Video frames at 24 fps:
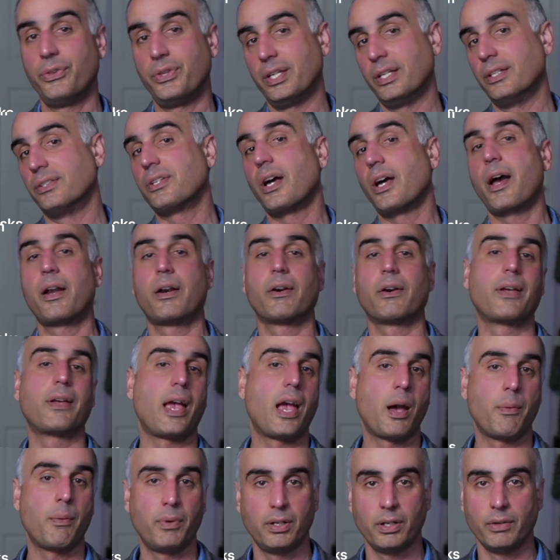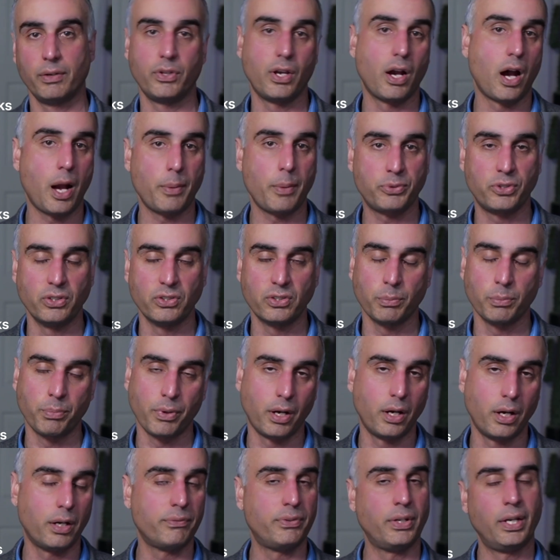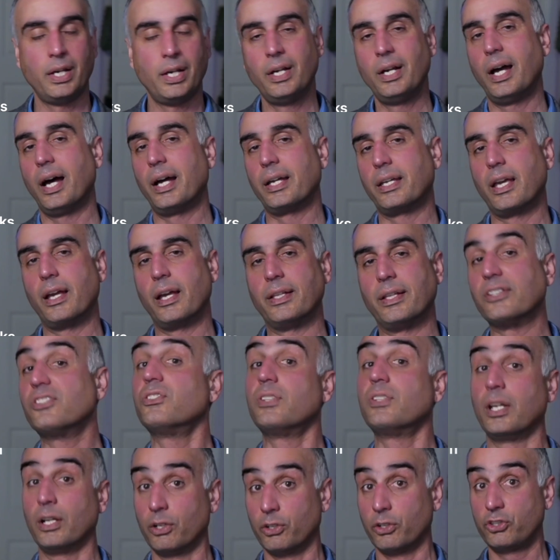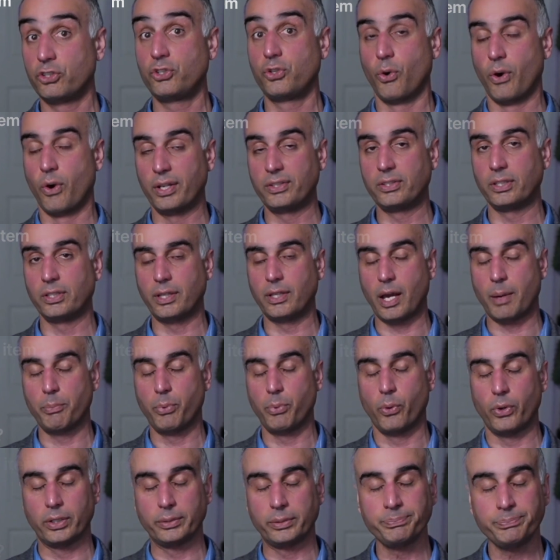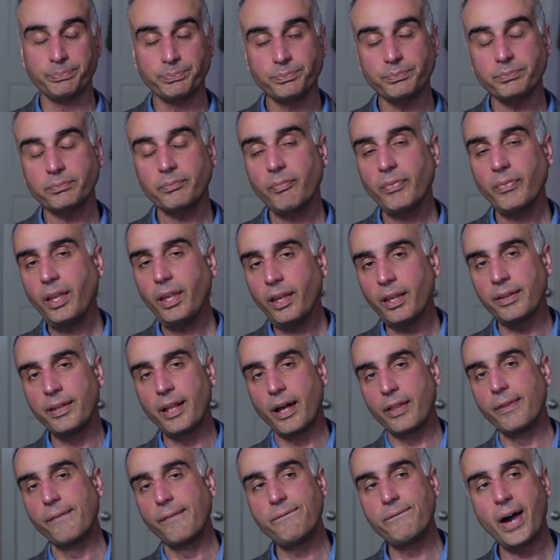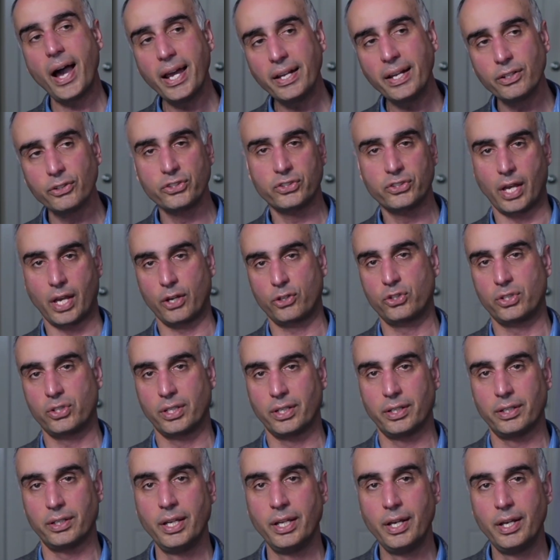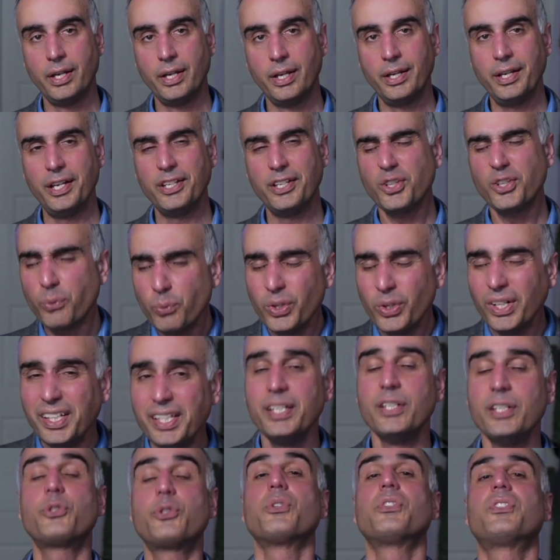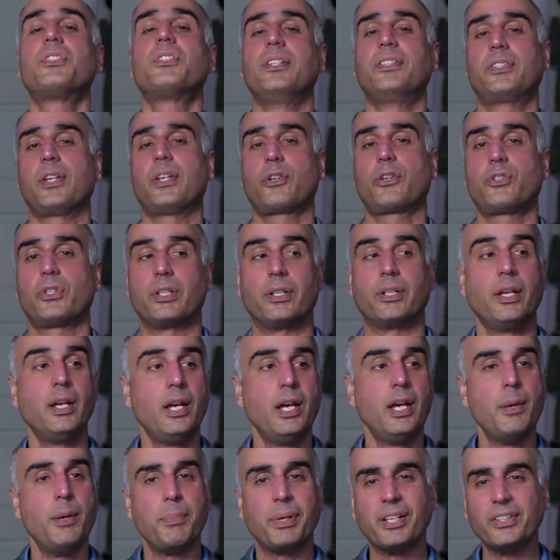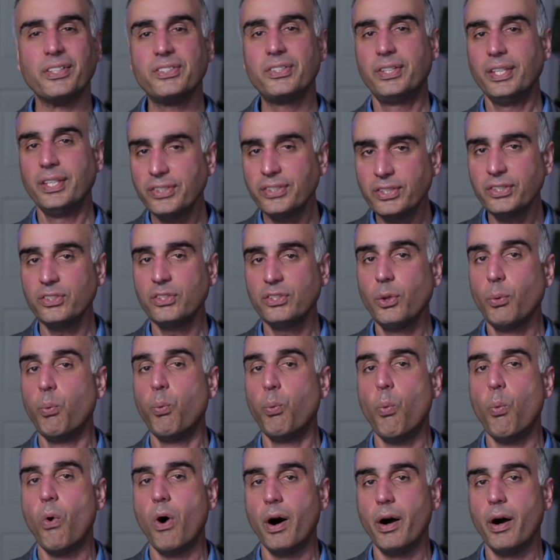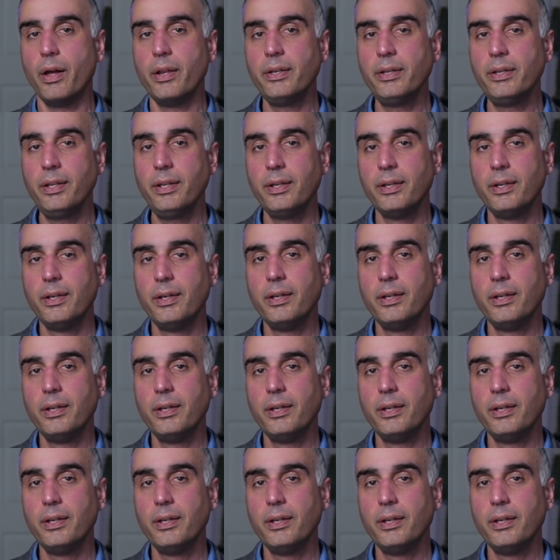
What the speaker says: the entire gamut of the options above. Again, it's dealer's choice at that point. Now, the final section is a really interesting section, because this is the one